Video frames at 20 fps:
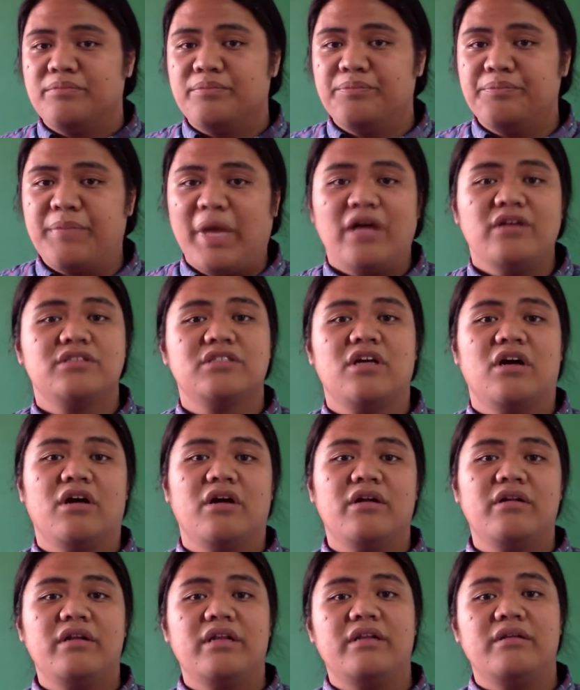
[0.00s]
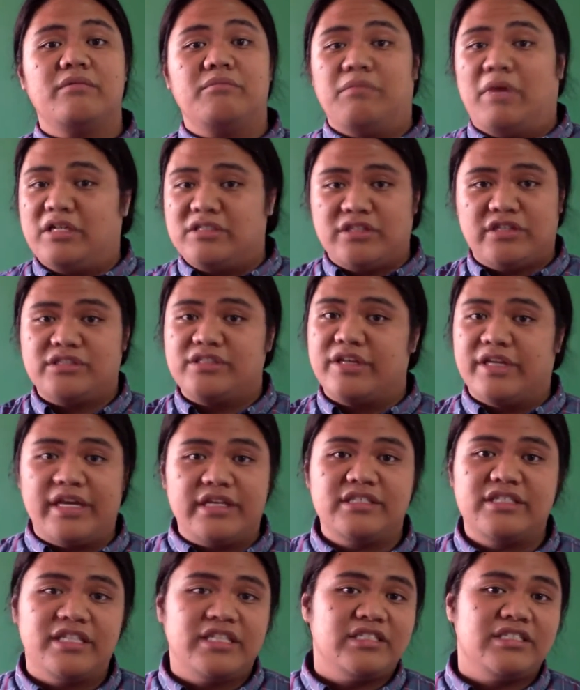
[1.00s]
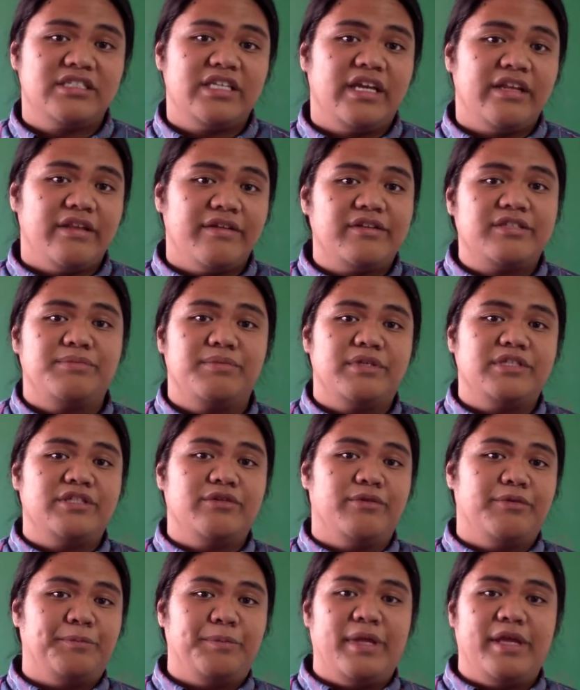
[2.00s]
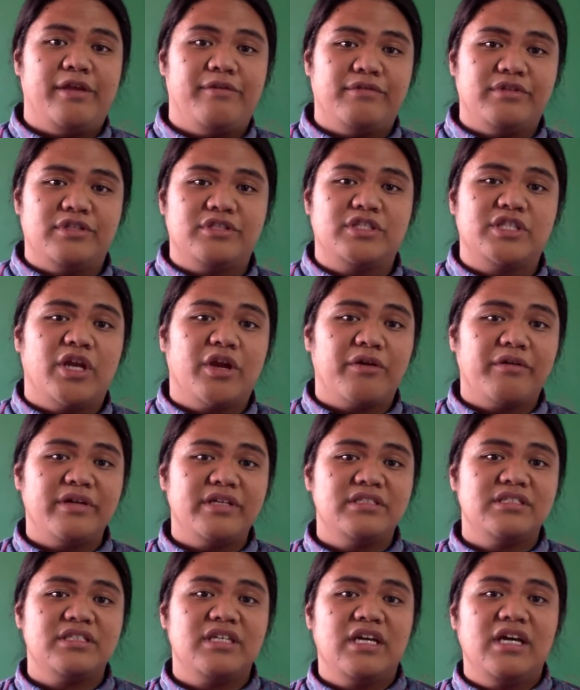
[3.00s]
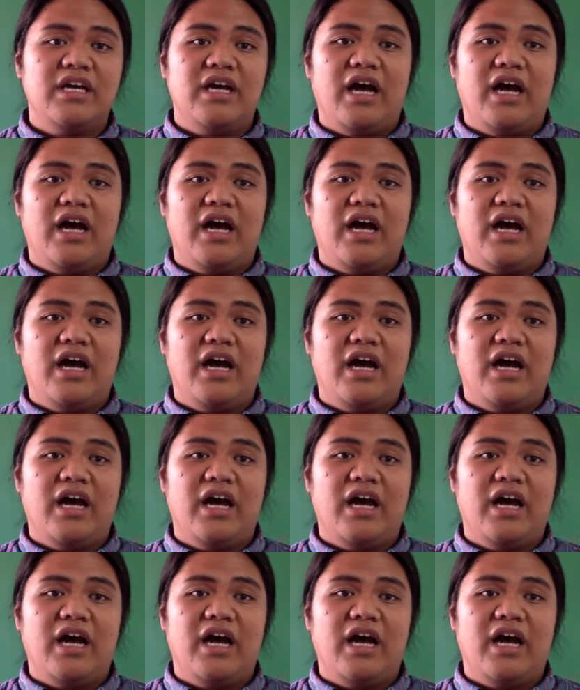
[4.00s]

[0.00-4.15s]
Mouse Card's an excellent set, especially when playing with the Scaries,